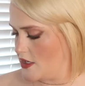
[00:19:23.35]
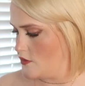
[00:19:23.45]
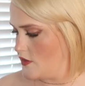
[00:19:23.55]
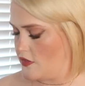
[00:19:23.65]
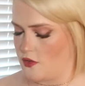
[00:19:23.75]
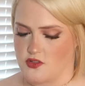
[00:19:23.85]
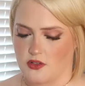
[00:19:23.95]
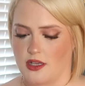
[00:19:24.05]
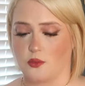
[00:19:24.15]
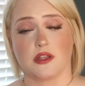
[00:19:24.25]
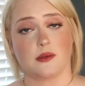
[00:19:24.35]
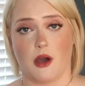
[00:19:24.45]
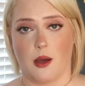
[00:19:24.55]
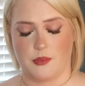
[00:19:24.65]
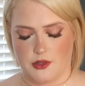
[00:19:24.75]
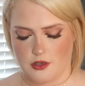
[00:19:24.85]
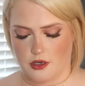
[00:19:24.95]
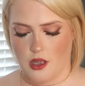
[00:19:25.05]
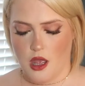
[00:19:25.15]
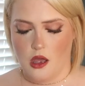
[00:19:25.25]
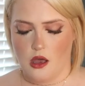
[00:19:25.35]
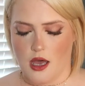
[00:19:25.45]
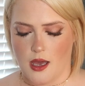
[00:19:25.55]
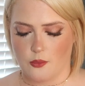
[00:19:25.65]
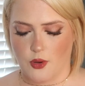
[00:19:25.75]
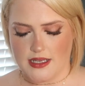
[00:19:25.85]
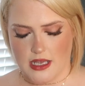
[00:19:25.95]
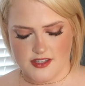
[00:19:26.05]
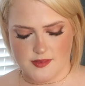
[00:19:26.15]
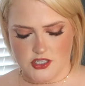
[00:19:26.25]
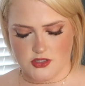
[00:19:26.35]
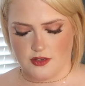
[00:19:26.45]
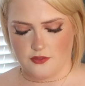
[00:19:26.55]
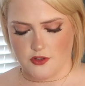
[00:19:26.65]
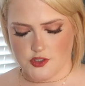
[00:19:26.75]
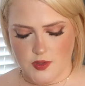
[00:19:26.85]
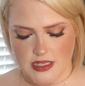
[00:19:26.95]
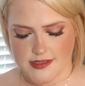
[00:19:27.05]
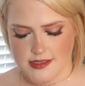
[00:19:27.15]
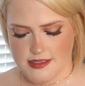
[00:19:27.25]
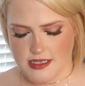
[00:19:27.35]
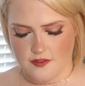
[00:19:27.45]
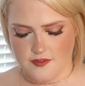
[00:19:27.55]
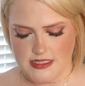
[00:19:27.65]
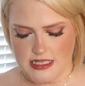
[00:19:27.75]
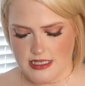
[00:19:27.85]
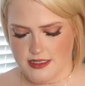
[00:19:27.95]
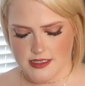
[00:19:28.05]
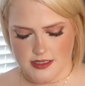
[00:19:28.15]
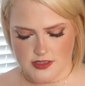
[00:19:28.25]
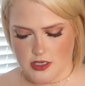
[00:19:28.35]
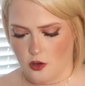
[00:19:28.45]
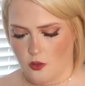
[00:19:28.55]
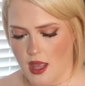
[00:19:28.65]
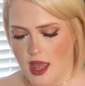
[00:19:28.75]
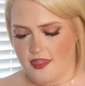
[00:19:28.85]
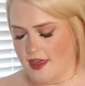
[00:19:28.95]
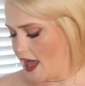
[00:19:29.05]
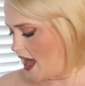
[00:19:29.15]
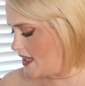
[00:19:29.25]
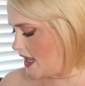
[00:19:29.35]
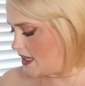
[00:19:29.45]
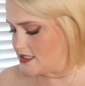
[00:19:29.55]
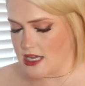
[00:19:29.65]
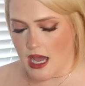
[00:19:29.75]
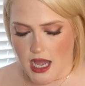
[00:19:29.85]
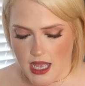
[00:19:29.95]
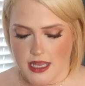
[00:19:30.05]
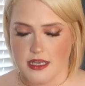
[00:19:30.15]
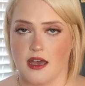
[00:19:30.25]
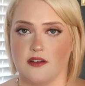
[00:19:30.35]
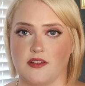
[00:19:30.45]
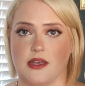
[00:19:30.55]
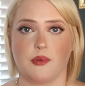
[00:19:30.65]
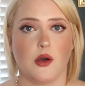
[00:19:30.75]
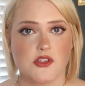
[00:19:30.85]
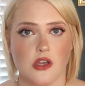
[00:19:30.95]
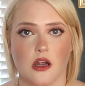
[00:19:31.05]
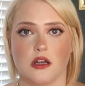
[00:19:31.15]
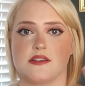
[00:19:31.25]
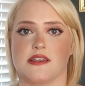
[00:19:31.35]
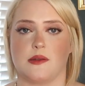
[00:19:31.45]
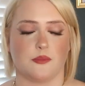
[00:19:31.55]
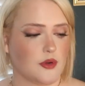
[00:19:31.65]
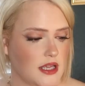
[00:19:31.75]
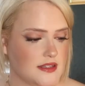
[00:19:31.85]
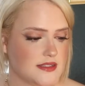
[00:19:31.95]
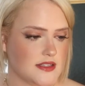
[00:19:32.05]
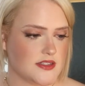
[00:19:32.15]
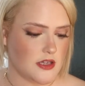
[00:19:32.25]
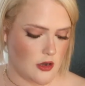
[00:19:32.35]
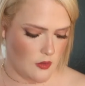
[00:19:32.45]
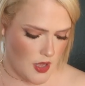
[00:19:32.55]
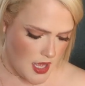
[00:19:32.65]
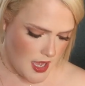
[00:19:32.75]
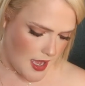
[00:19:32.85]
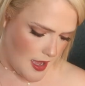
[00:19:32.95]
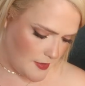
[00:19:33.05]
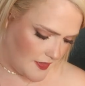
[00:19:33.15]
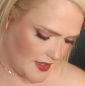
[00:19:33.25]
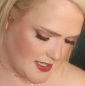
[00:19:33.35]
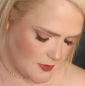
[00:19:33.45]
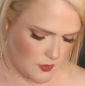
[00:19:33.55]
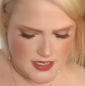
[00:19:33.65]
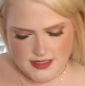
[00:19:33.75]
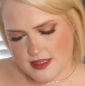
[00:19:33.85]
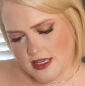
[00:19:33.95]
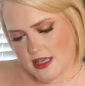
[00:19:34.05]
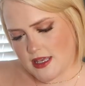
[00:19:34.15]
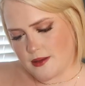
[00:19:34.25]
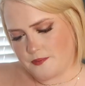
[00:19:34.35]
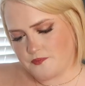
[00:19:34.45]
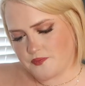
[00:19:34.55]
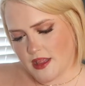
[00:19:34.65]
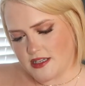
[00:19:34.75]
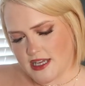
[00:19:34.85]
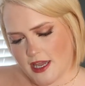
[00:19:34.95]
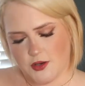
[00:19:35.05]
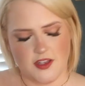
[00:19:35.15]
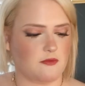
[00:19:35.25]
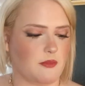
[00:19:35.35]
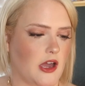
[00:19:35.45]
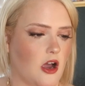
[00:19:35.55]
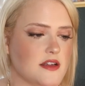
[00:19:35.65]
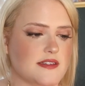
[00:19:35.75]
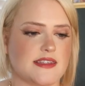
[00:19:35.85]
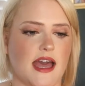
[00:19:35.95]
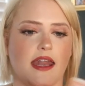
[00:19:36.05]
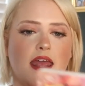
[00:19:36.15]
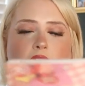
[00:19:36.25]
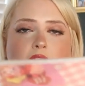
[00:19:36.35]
I know that those are like really popular um, right now, especially for tweens and stuff and teens. And so they had a ton of like postcards and prints. And so um, this was the Diary of My Heart set.